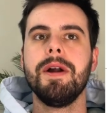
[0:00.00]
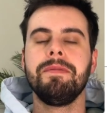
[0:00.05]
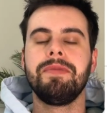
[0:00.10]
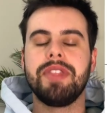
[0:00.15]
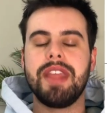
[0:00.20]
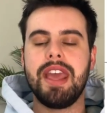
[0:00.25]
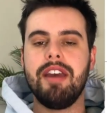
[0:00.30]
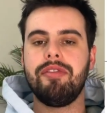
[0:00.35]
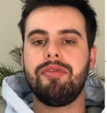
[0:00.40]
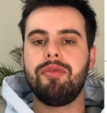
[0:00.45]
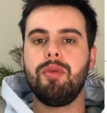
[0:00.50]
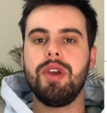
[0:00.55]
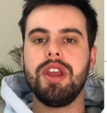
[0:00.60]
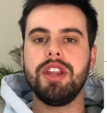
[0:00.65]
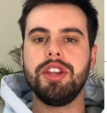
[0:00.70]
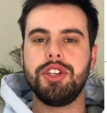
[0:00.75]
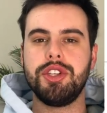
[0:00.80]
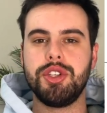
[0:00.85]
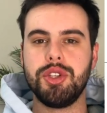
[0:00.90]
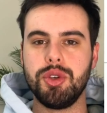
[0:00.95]
if we
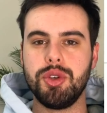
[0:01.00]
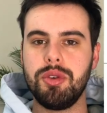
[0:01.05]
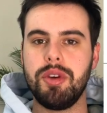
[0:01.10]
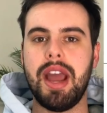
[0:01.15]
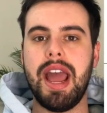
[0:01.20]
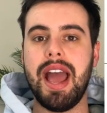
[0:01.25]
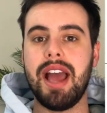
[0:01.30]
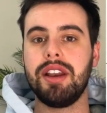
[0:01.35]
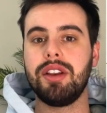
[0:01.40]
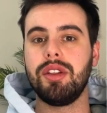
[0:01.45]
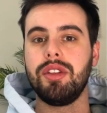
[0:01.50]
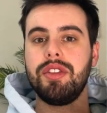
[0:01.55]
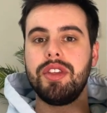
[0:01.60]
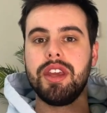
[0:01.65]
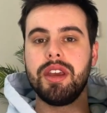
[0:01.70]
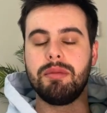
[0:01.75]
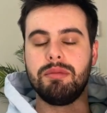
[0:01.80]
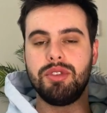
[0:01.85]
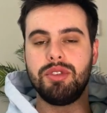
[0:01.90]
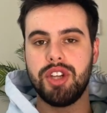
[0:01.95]
do handle the
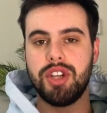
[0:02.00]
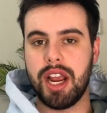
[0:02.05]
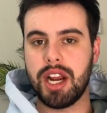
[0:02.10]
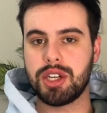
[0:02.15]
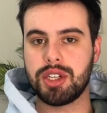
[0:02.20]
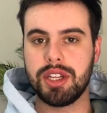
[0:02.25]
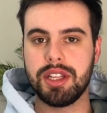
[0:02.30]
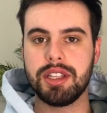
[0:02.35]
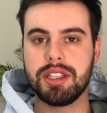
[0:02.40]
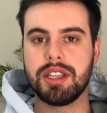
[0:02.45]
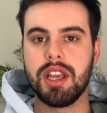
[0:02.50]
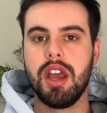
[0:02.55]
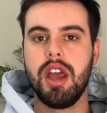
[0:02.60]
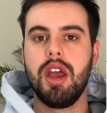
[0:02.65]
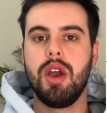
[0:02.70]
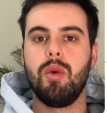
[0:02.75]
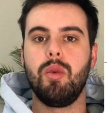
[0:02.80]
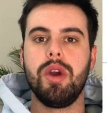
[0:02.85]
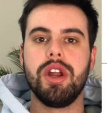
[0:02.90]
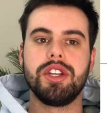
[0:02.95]
objections,
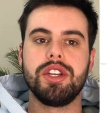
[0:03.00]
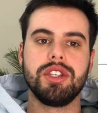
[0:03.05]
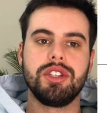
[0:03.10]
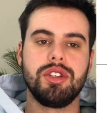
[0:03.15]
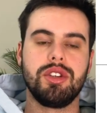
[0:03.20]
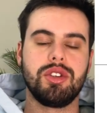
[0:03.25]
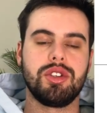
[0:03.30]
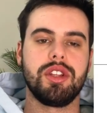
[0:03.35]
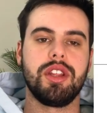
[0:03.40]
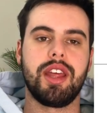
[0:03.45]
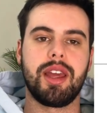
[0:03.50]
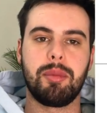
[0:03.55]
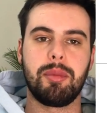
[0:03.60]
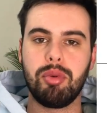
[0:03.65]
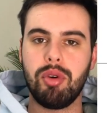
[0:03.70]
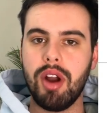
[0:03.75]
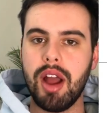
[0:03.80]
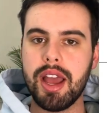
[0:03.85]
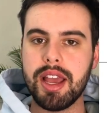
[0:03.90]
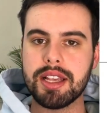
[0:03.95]
which is usually like
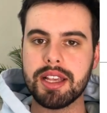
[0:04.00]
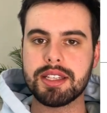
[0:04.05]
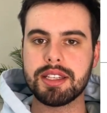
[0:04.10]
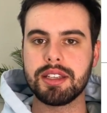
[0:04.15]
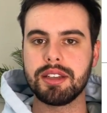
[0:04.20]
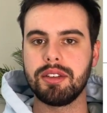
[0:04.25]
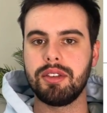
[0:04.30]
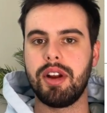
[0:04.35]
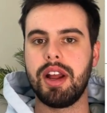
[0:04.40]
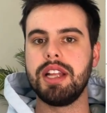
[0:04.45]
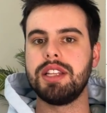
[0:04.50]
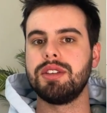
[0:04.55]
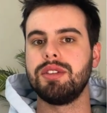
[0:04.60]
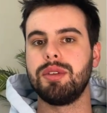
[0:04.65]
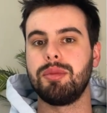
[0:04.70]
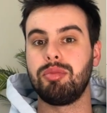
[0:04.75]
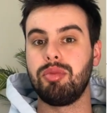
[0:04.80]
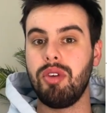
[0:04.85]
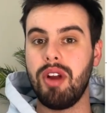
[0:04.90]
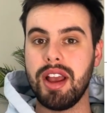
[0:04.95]
price, right? So the
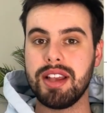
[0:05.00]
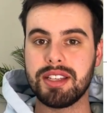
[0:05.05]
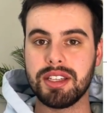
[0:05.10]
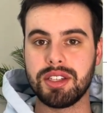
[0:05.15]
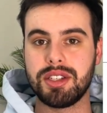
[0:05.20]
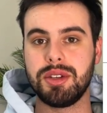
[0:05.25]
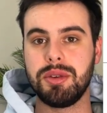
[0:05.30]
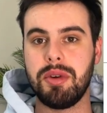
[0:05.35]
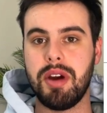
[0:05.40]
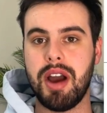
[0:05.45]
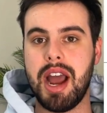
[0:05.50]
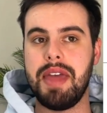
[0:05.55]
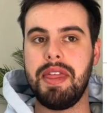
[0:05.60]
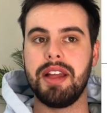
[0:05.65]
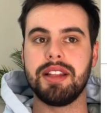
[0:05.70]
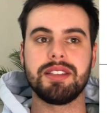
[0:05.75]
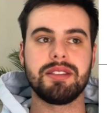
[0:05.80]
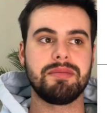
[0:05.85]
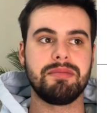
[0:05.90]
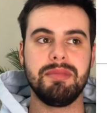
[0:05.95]
price is too high.
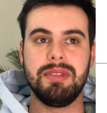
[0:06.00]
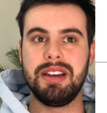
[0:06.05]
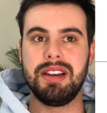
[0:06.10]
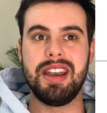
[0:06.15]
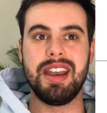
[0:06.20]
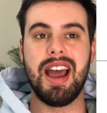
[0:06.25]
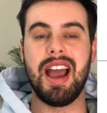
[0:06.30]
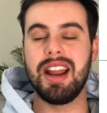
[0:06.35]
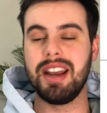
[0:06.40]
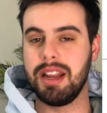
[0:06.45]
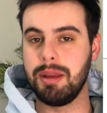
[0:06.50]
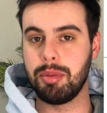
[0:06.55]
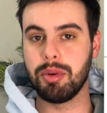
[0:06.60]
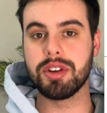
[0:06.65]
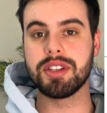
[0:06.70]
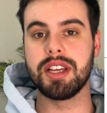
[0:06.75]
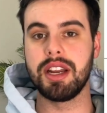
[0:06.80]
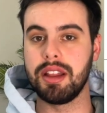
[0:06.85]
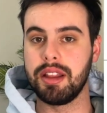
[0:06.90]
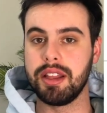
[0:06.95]
That's
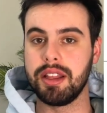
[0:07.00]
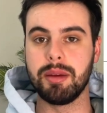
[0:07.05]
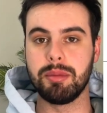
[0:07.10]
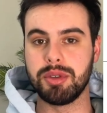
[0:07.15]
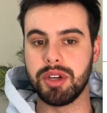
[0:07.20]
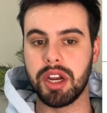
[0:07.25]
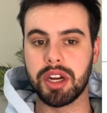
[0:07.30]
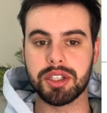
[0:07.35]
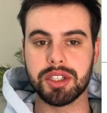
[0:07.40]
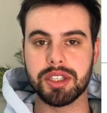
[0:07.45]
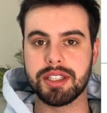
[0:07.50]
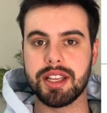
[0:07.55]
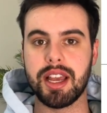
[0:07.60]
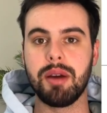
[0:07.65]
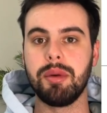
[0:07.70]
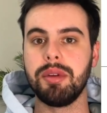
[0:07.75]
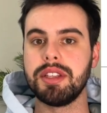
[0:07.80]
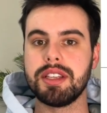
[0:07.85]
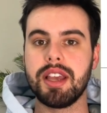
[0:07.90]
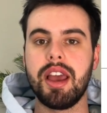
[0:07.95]
90% of the objections, I
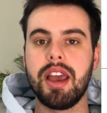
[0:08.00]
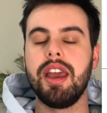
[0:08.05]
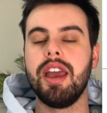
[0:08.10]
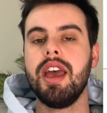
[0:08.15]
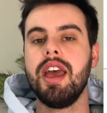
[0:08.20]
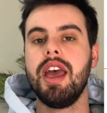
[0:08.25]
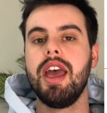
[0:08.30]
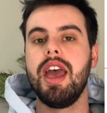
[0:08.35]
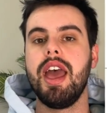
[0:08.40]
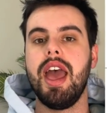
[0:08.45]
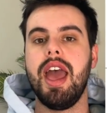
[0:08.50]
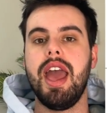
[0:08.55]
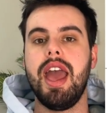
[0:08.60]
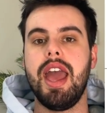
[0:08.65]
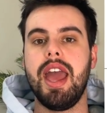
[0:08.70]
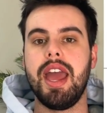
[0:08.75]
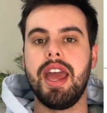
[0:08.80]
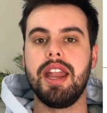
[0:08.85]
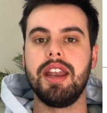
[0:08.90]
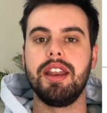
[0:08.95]
would say.
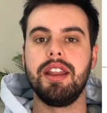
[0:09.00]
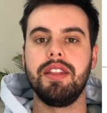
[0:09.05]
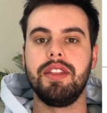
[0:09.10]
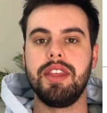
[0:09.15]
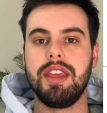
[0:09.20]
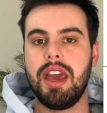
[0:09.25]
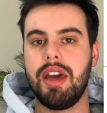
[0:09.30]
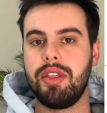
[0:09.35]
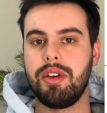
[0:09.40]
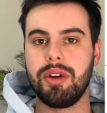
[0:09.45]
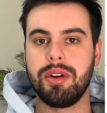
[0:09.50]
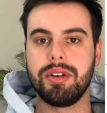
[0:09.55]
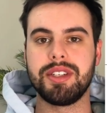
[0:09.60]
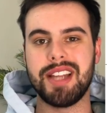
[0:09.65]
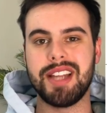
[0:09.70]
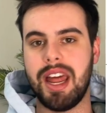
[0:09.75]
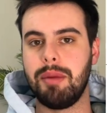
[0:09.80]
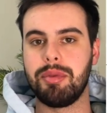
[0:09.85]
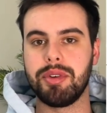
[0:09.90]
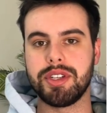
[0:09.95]
And the other
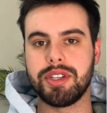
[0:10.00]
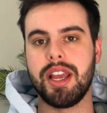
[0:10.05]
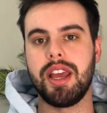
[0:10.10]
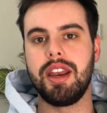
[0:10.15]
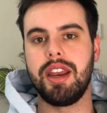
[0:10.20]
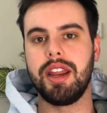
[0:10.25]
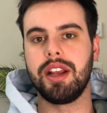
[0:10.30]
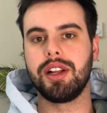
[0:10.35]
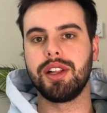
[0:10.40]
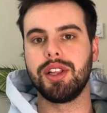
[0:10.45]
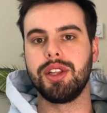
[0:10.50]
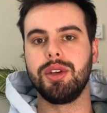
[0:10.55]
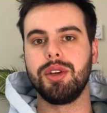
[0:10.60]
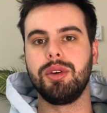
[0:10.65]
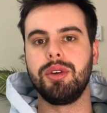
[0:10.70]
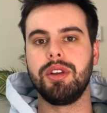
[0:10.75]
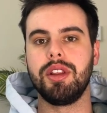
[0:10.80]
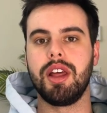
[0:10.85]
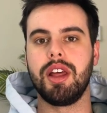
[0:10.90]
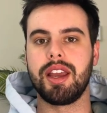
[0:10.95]
10%
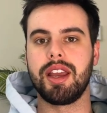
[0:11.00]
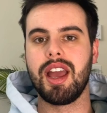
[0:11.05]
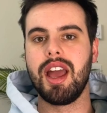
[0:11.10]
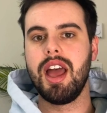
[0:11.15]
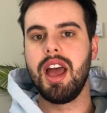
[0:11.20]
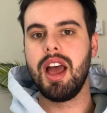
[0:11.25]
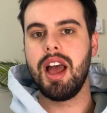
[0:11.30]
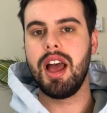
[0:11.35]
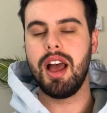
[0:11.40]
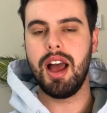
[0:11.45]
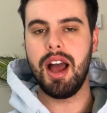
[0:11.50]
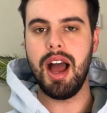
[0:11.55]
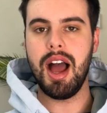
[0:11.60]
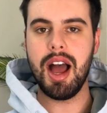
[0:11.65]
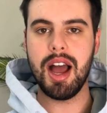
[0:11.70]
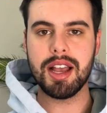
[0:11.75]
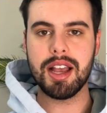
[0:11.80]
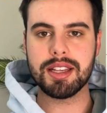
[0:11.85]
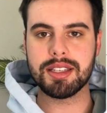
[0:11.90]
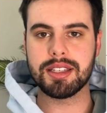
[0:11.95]
include like
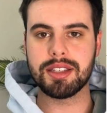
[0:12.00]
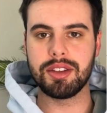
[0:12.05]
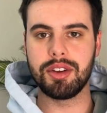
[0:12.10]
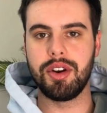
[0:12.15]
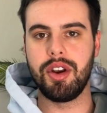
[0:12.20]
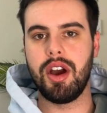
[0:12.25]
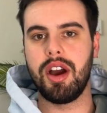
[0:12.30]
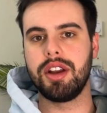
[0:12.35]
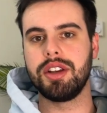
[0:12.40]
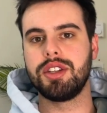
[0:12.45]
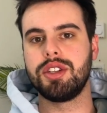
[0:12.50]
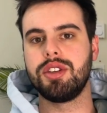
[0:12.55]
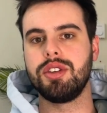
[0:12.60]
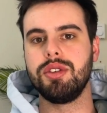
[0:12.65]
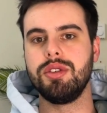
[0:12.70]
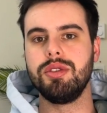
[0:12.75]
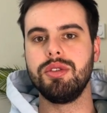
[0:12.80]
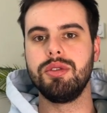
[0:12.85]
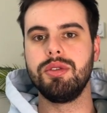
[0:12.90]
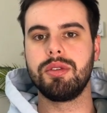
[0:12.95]
us. They're not
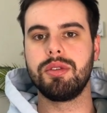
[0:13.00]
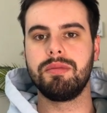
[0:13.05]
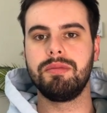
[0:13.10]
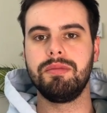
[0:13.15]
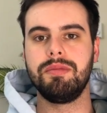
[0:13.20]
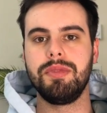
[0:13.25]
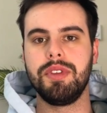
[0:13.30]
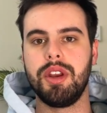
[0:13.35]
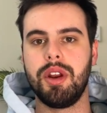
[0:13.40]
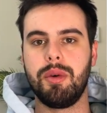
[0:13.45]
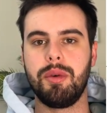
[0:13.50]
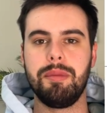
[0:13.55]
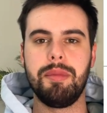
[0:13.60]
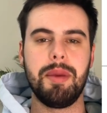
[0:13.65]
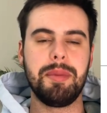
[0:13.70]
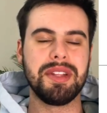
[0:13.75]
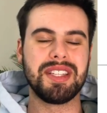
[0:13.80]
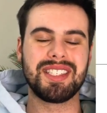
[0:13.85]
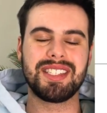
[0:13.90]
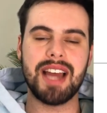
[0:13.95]
too,
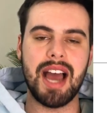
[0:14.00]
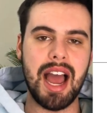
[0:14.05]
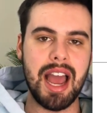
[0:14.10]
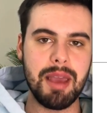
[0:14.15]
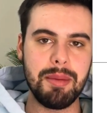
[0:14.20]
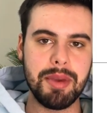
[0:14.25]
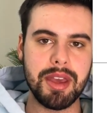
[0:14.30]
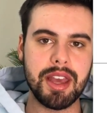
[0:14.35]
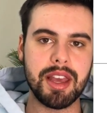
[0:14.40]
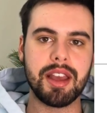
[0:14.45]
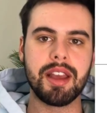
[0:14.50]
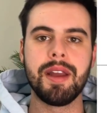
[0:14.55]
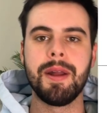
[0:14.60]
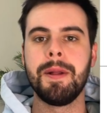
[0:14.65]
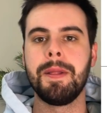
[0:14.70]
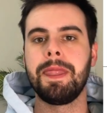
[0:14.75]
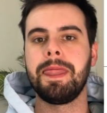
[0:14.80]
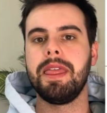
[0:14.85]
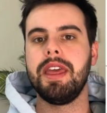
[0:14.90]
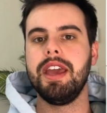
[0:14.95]
maybe it's timing.
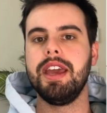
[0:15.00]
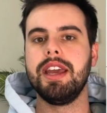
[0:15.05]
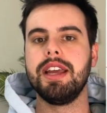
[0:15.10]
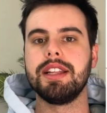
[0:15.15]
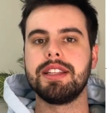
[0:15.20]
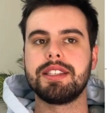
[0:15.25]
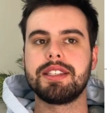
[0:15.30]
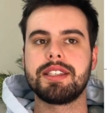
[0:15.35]
They